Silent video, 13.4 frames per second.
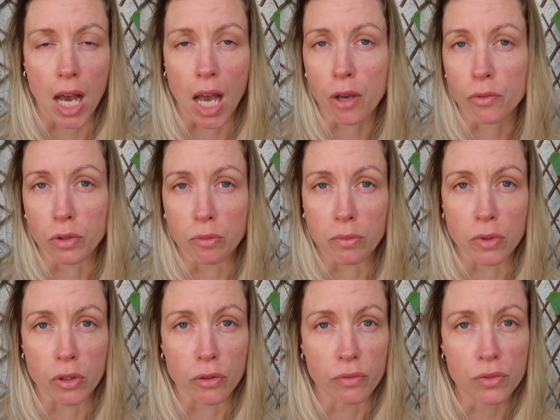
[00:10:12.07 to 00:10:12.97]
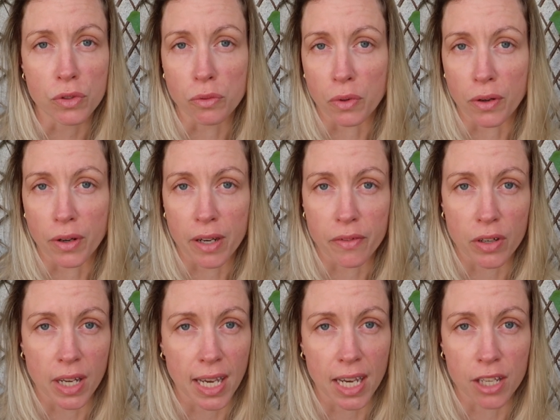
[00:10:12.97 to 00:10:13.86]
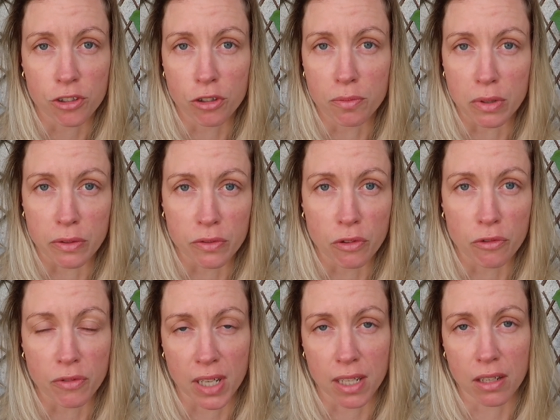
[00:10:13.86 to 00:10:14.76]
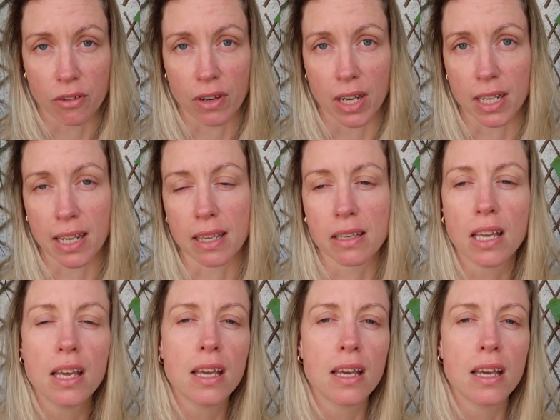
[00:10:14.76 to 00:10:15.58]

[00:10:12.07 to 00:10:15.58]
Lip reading: I would move to wherever I had to move to find the right, like,